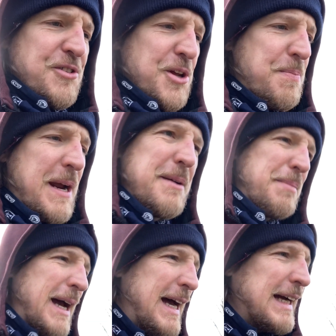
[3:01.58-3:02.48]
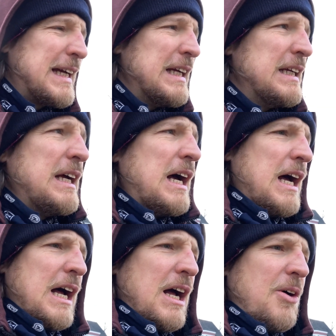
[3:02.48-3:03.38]
they're paid back.
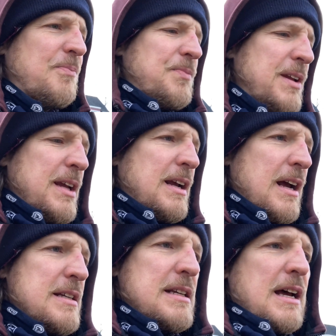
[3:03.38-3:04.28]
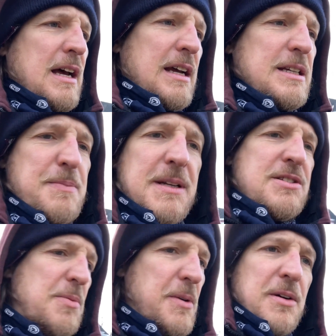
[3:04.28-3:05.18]
because um, uh, he's been
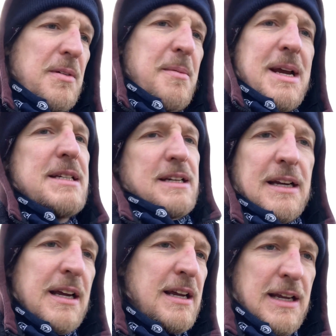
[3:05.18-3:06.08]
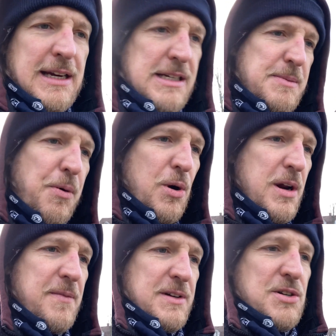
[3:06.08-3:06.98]
super amazing and
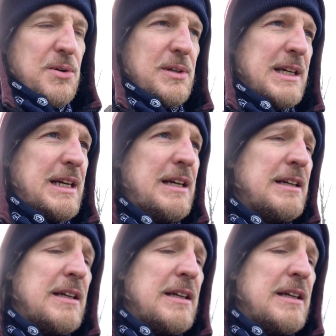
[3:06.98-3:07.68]
supportive and totally